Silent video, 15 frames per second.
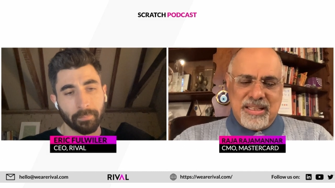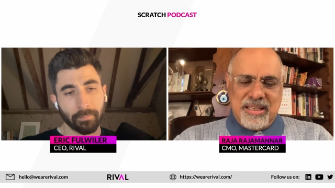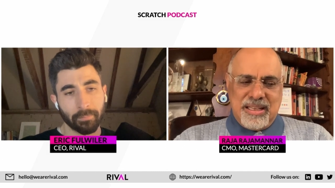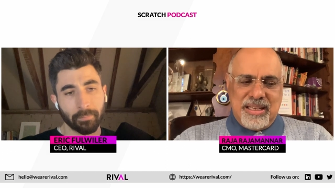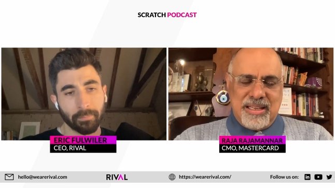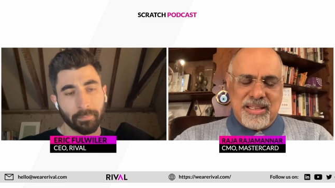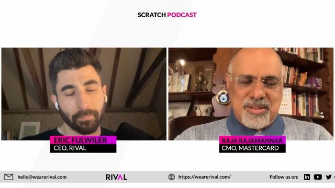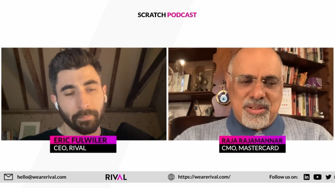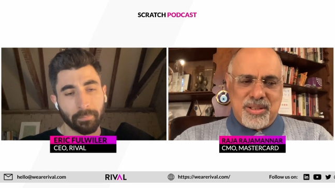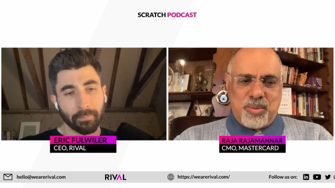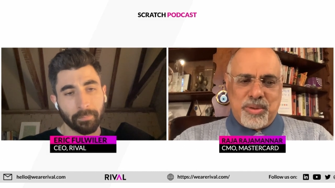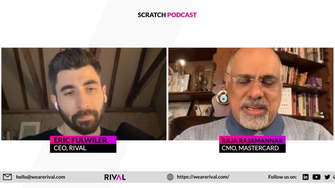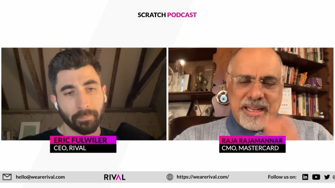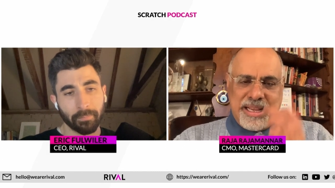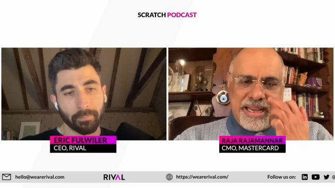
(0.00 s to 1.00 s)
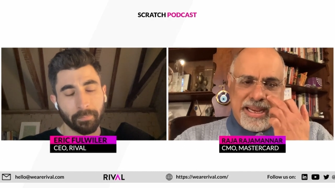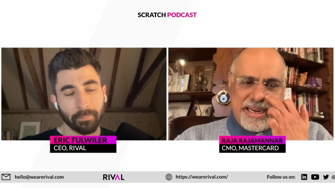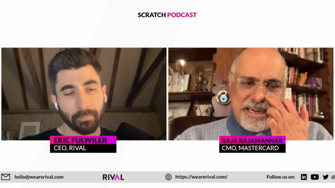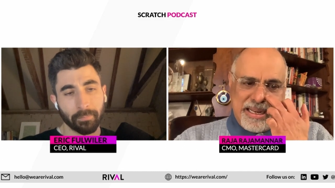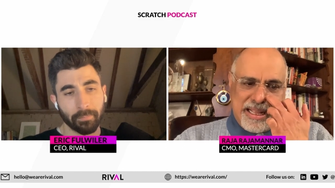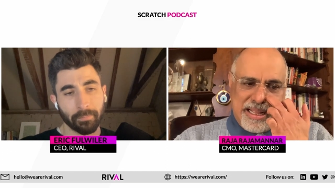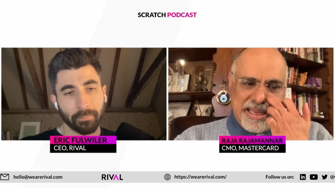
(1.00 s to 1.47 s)
Speaker 1: uh, is on the one
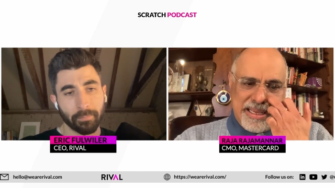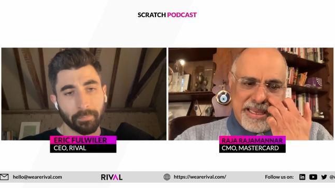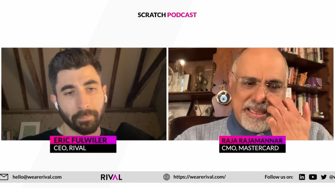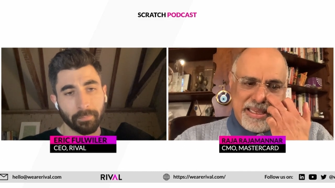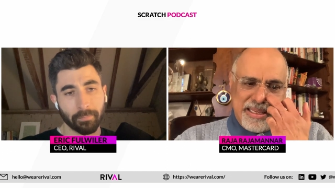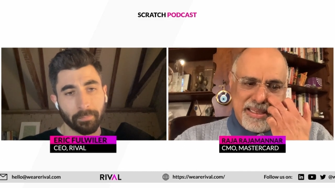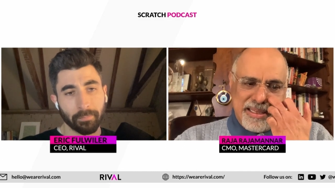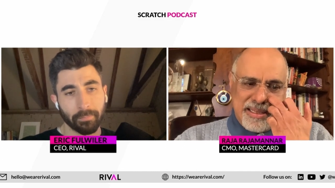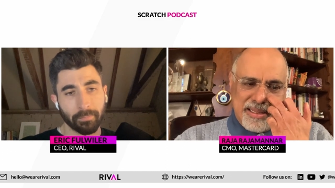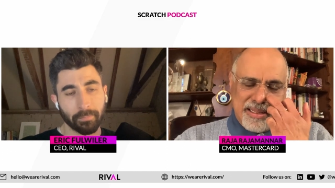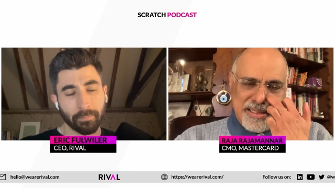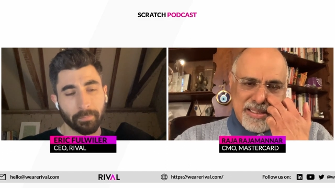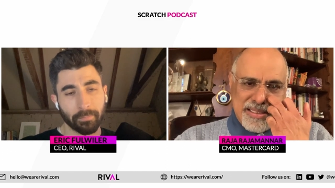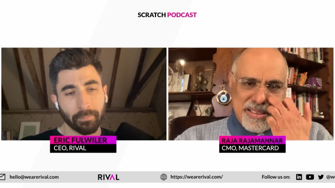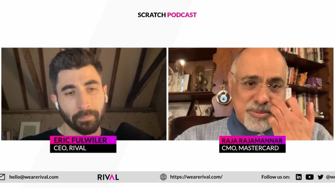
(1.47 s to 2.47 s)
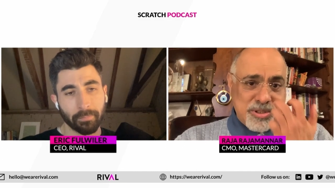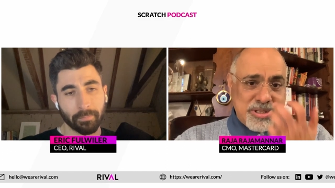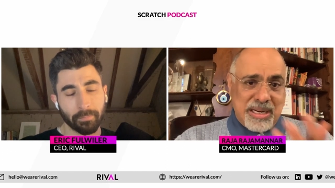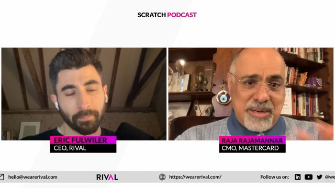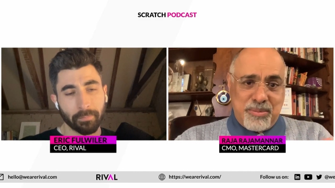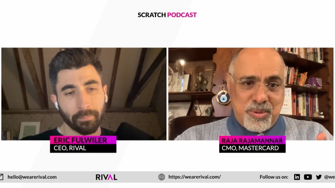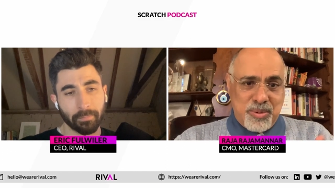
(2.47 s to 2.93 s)
hand, I uh,
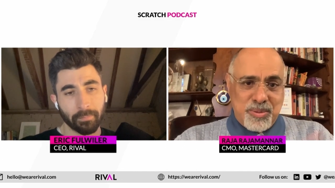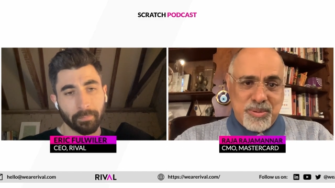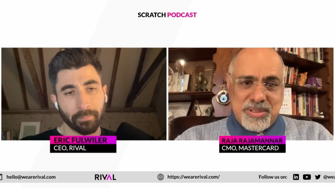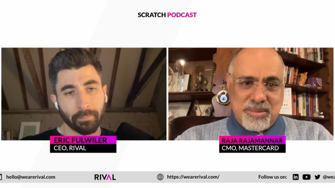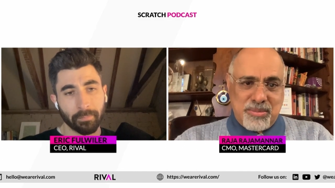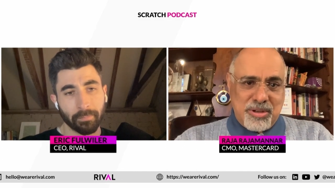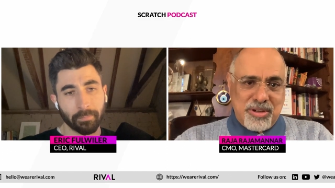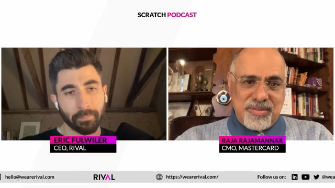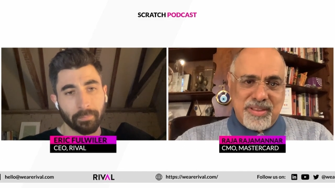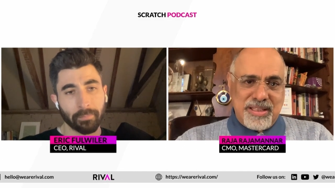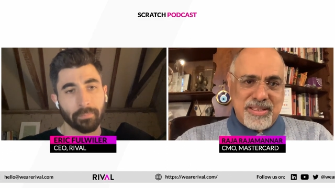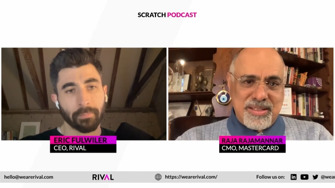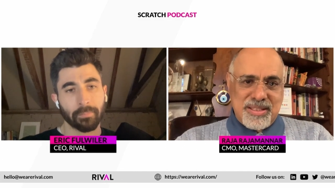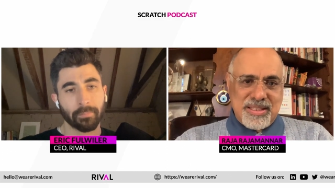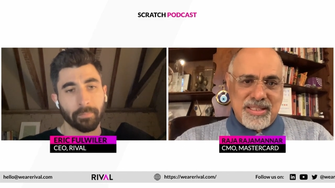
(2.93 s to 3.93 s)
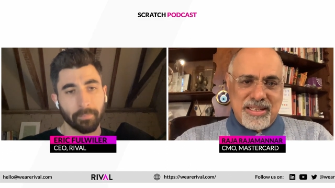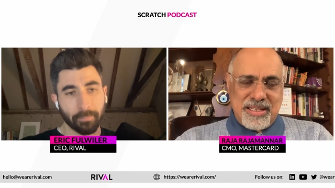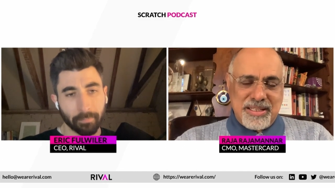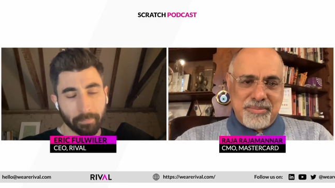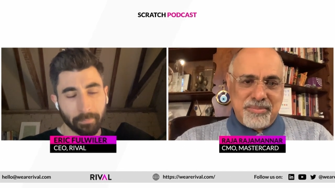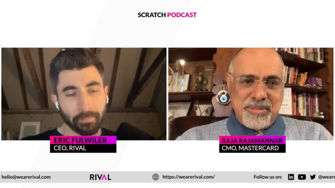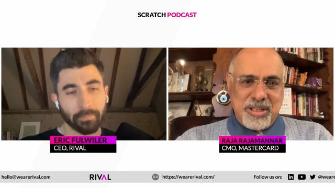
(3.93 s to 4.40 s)
subscribe to some of these
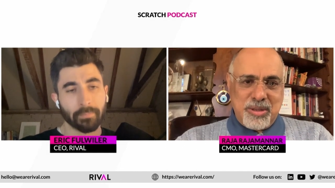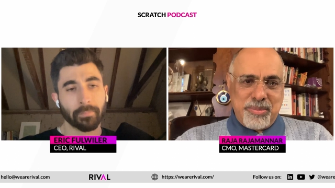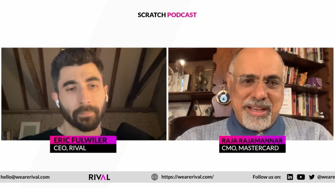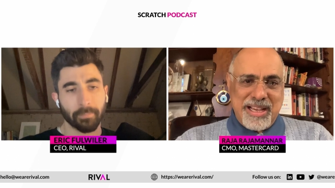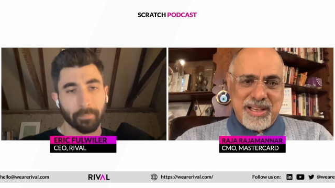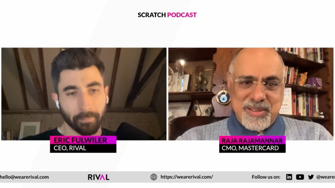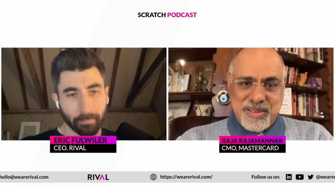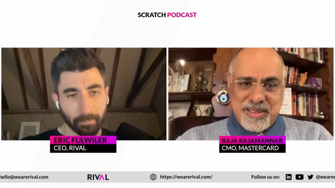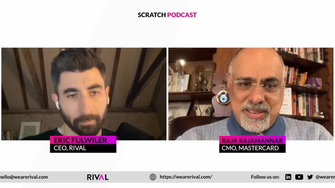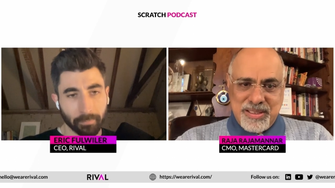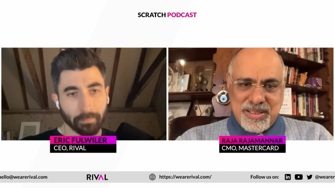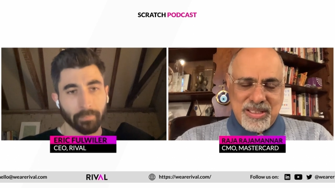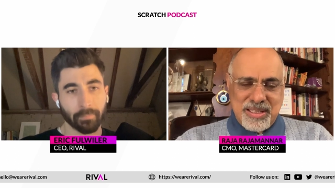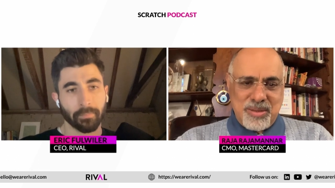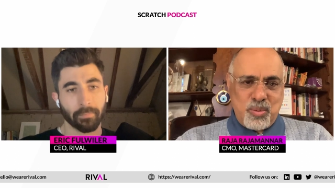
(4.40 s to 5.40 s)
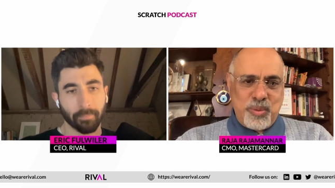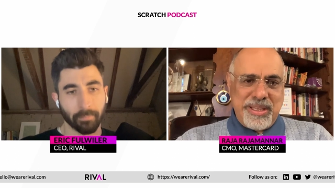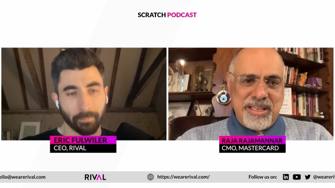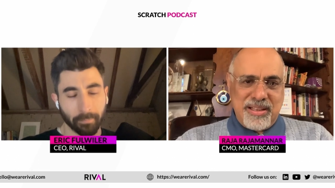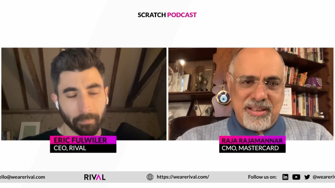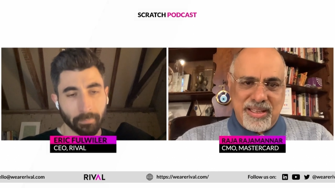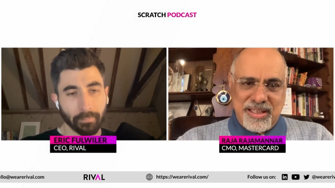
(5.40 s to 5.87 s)
uh, you know magazines, uh,
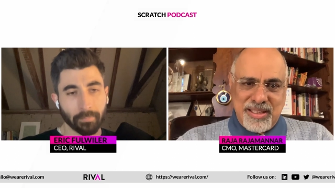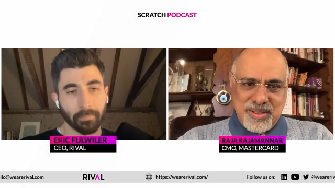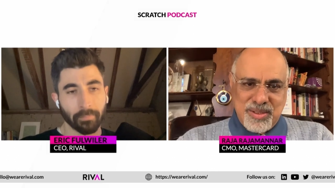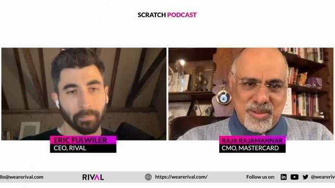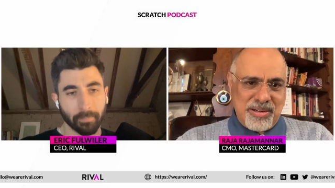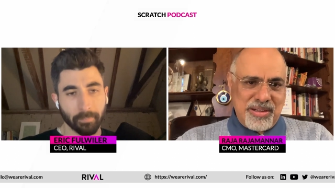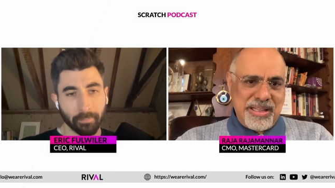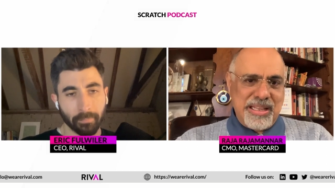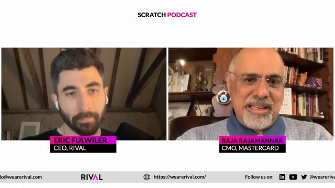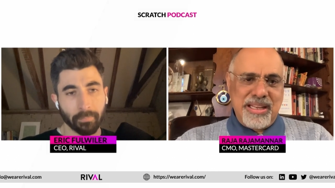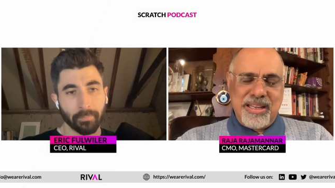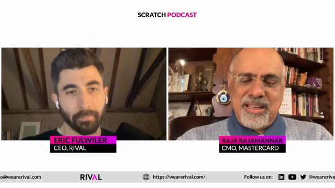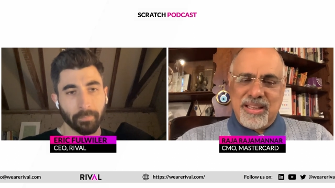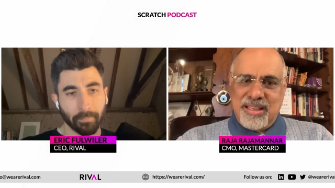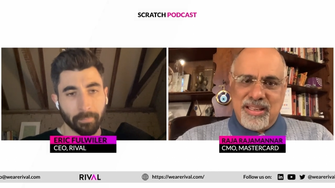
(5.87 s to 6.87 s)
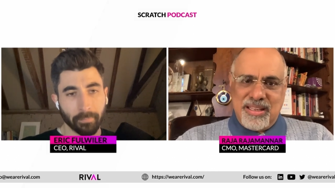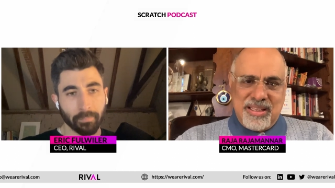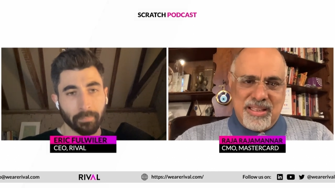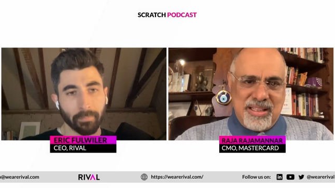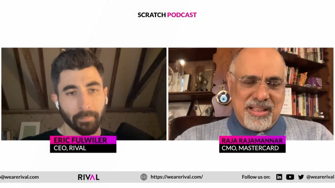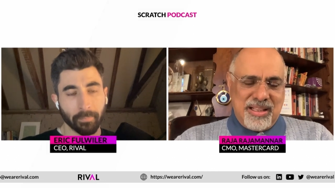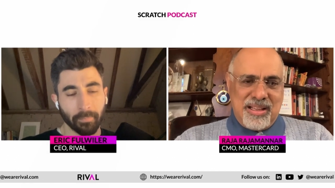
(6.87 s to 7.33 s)
weeklies or daily
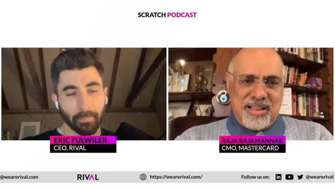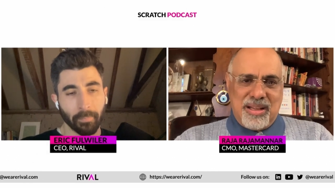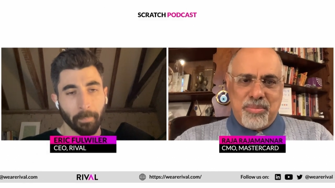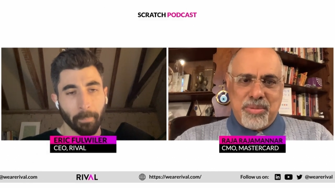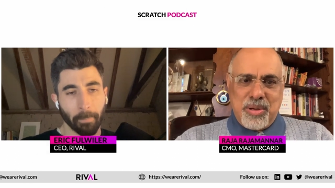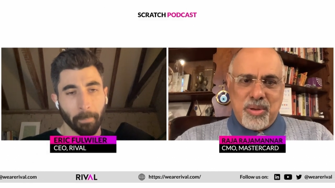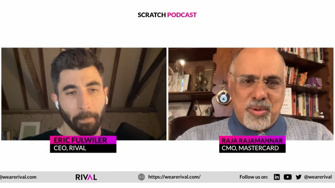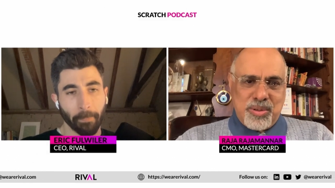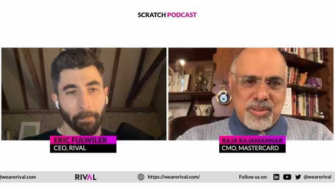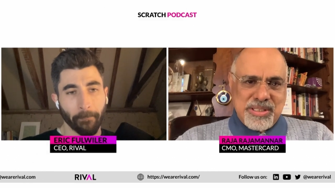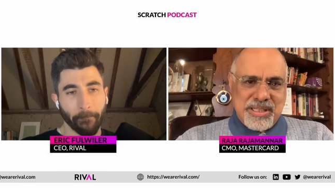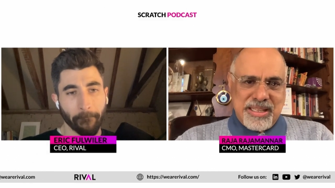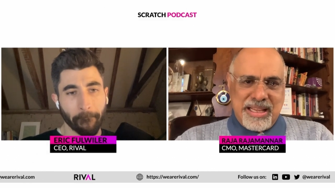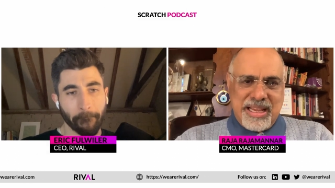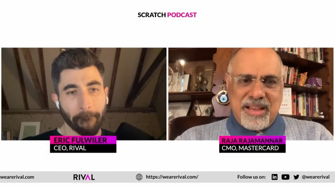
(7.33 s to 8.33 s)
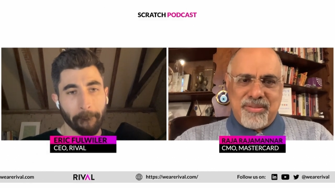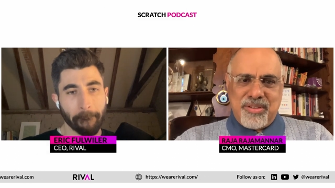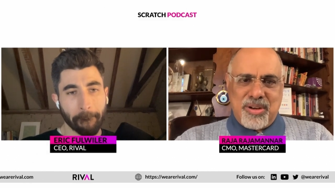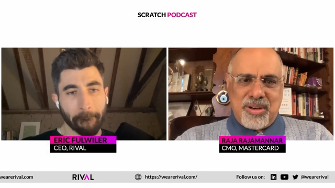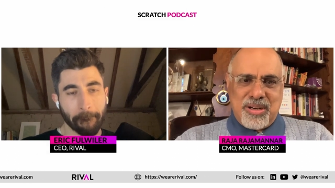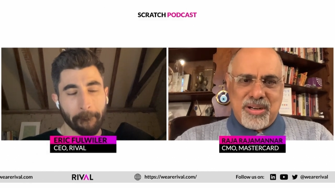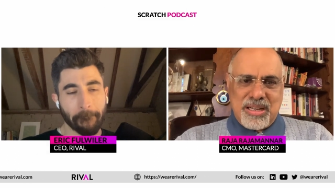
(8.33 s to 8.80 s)
uh, uploads that they
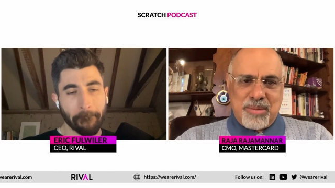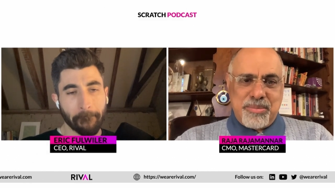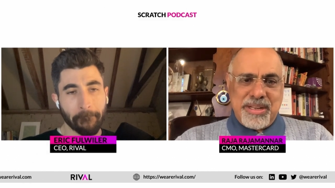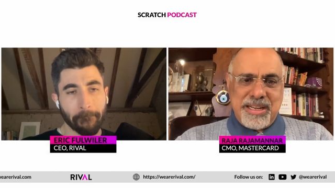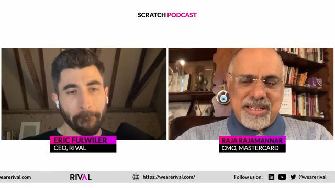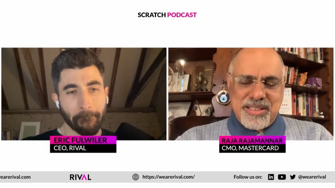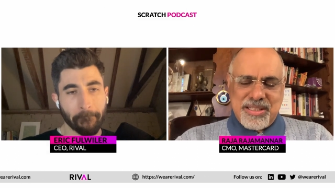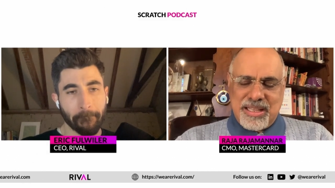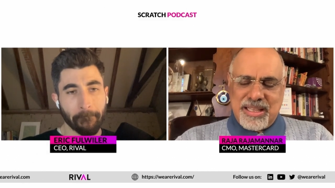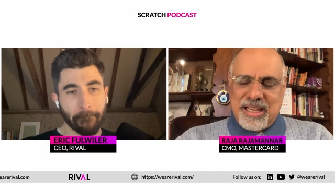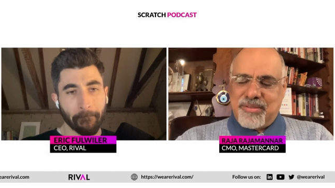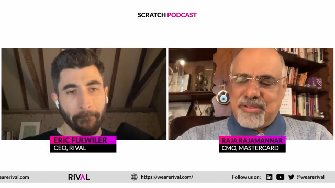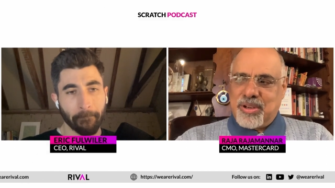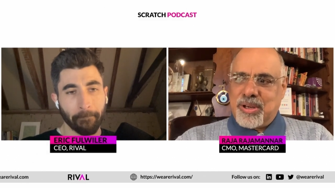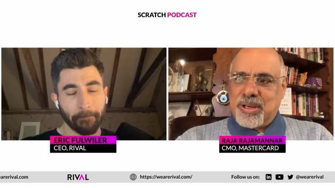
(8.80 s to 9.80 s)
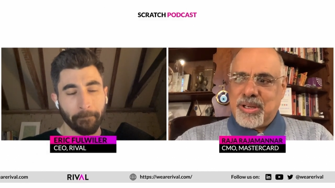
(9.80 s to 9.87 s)
have got, updates that they have